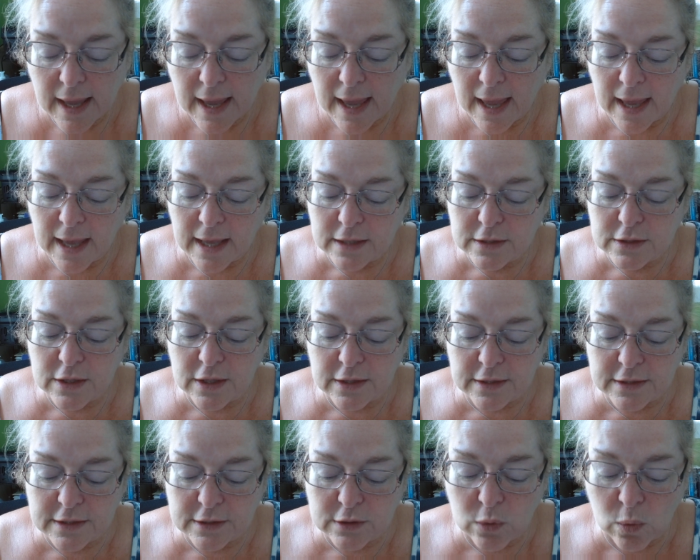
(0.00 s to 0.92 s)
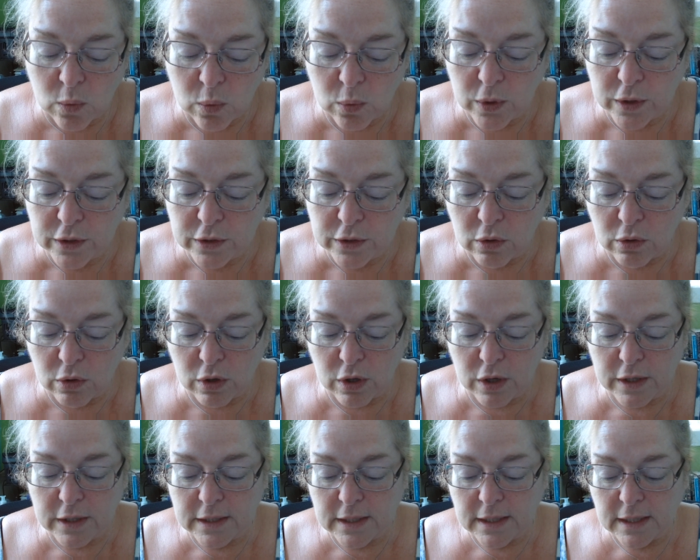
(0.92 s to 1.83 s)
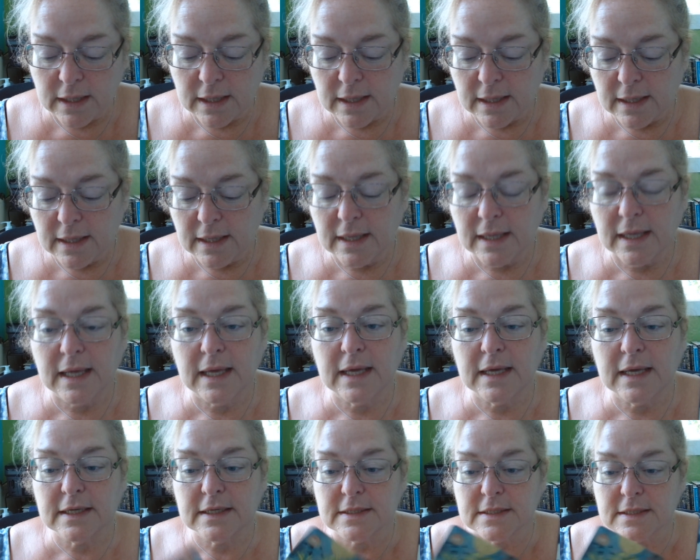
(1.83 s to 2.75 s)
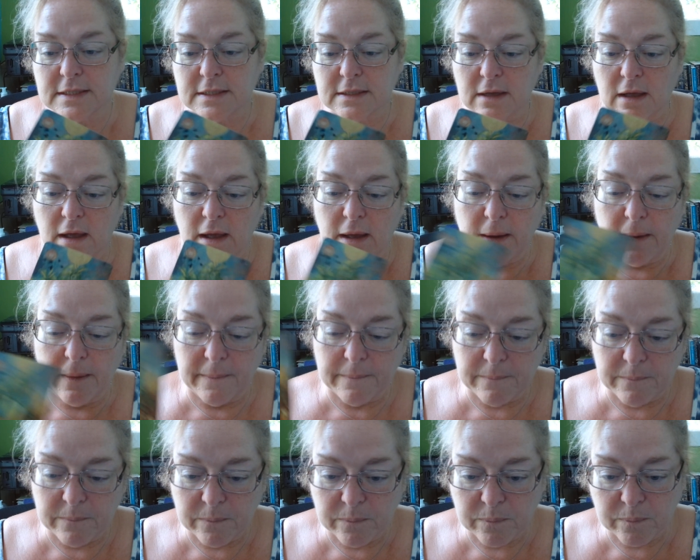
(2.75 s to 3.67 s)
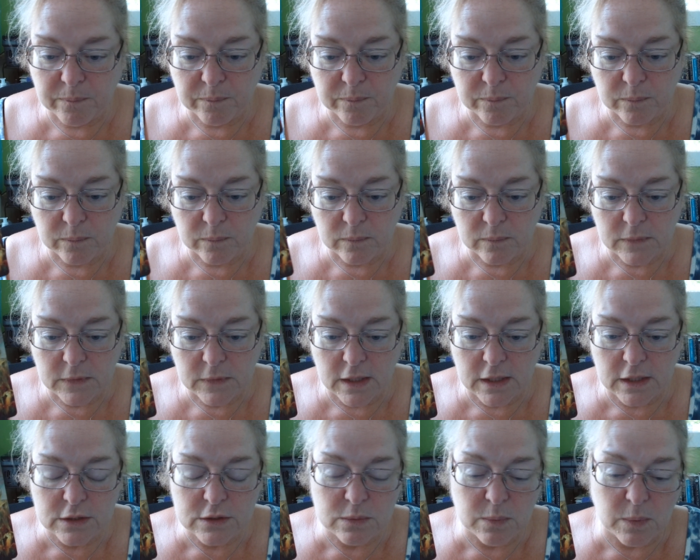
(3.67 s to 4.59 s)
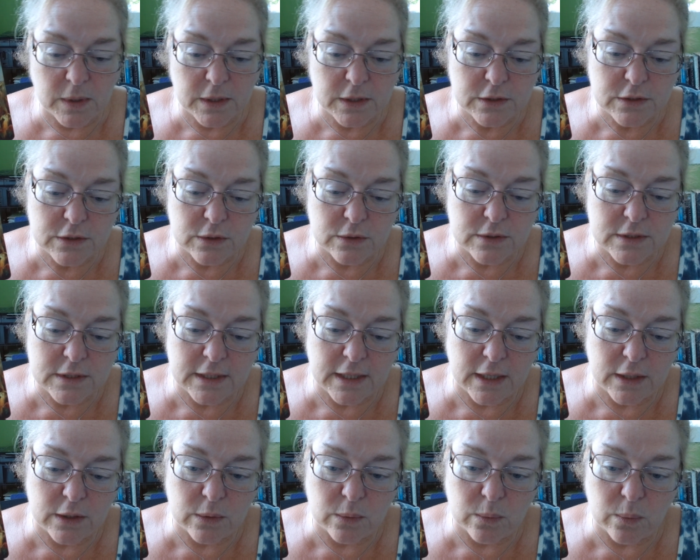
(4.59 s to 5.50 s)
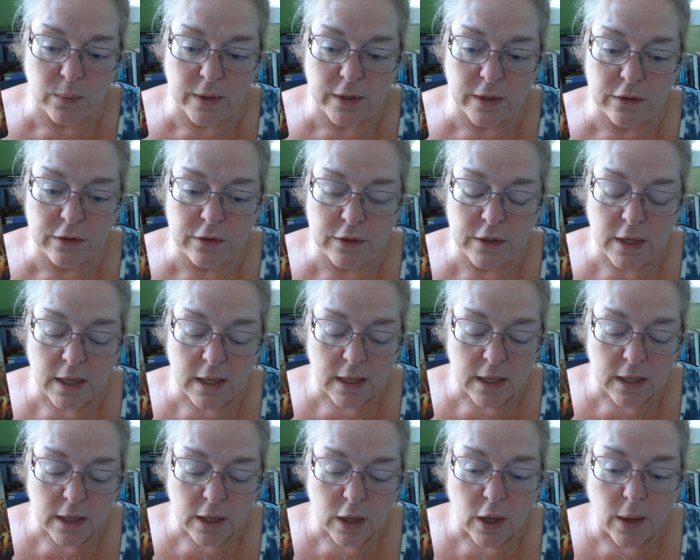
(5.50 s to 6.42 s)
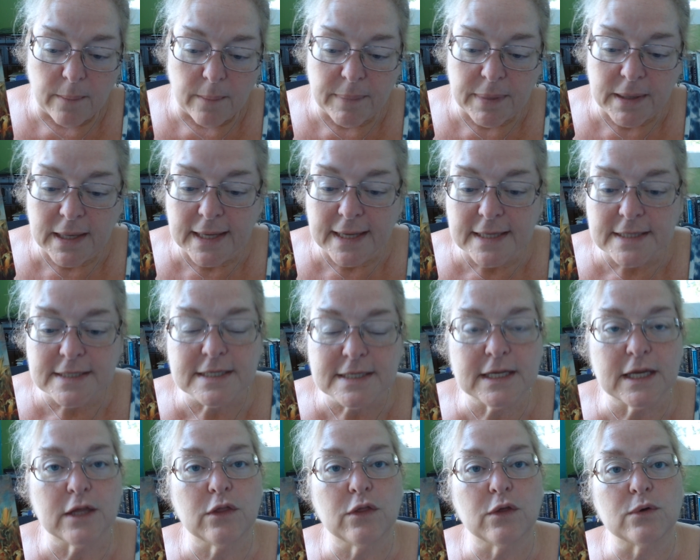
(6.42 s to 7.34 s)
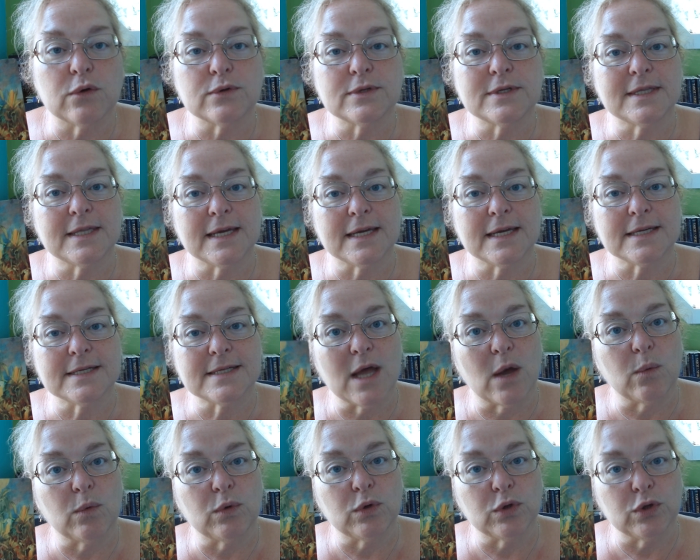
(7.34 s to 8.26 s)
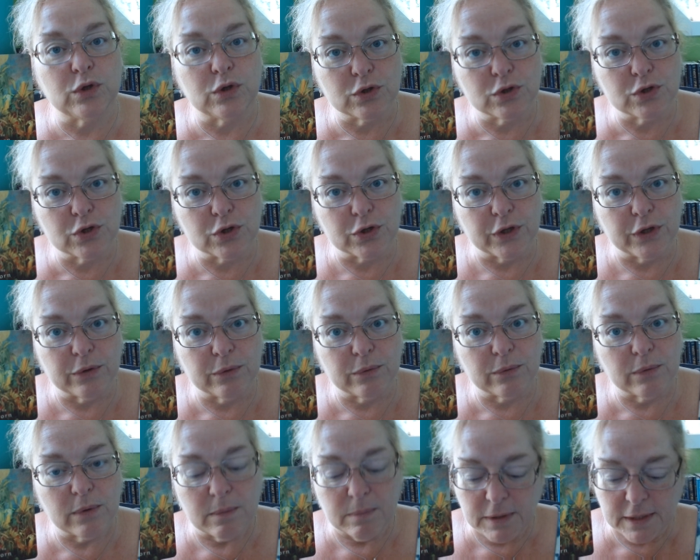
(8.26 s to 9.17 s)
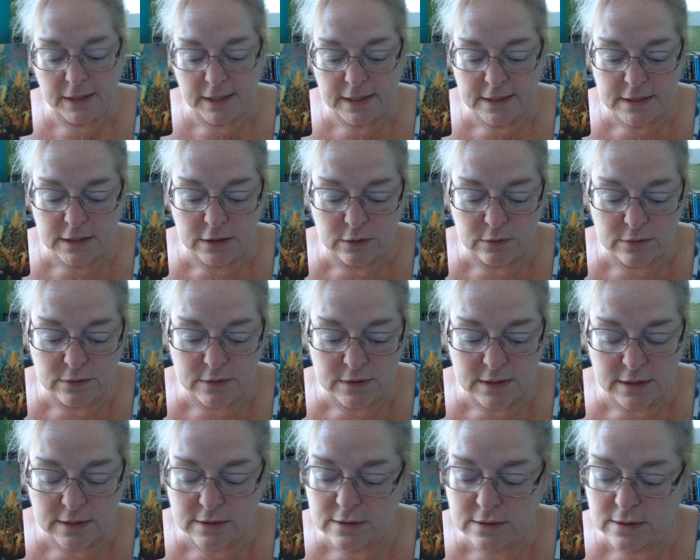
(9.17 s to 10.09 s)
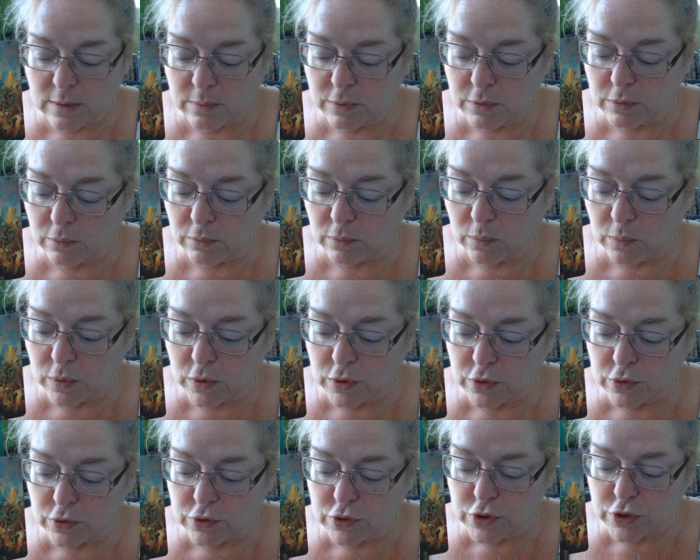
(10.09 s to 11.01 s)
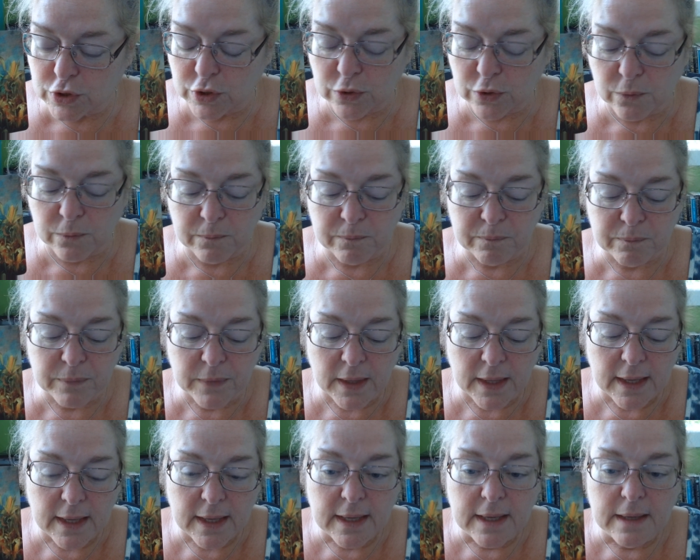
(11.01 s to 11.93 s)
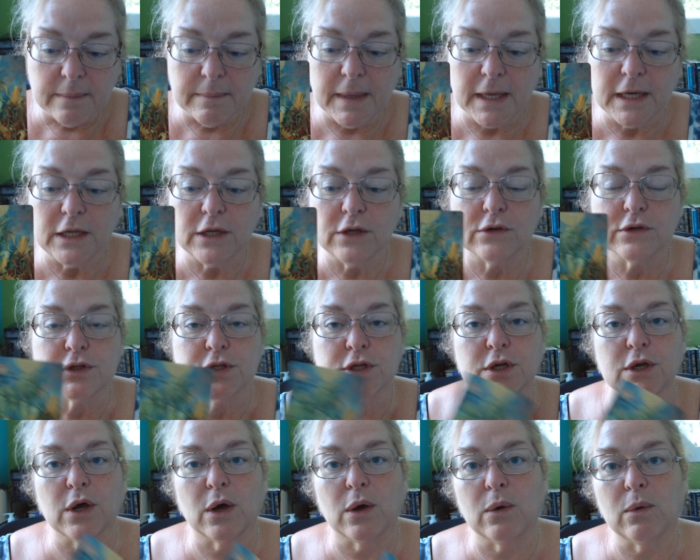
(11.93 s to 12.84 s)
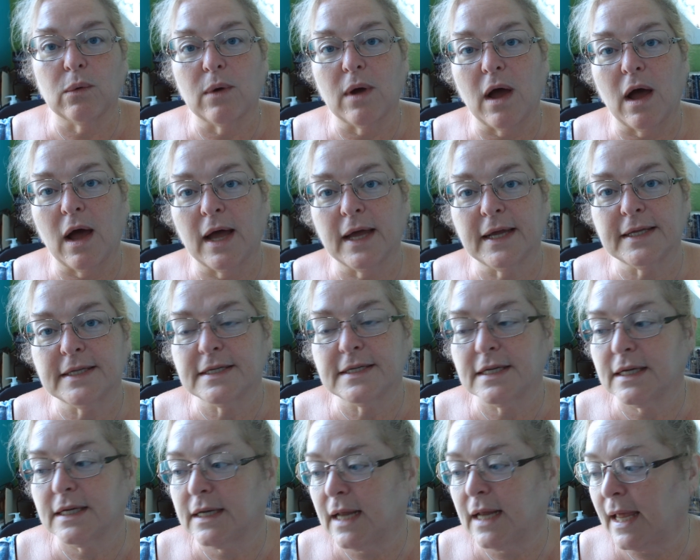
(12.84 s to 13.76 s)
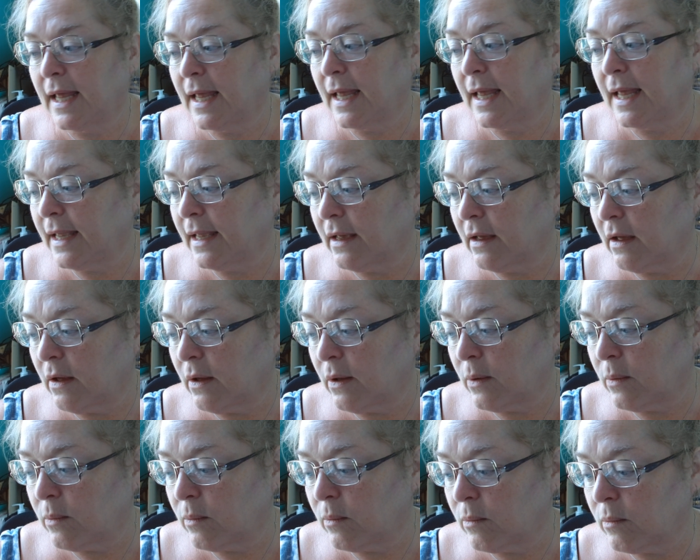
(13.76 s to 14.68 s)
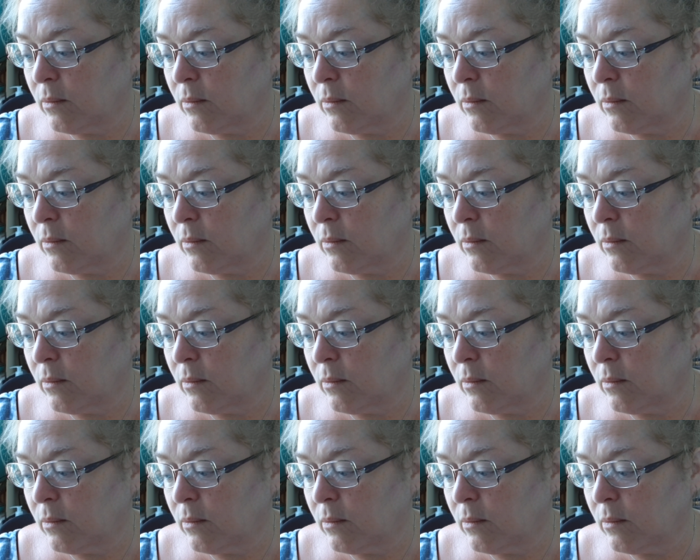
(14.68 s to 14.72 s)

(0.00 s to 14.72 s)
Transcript: And the corn card is um, is one associated with planting those things that will nurture you, planting those things that we, will nurture you many years ago, I did a, um,